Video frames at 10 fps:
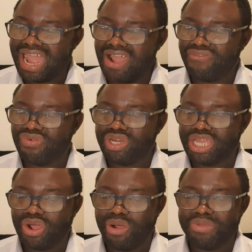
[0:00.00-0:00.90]
are
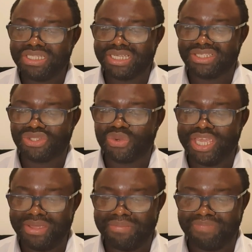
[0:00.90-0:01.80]
fully committed to
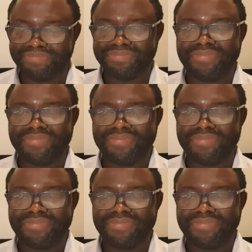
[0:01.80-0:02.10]
him.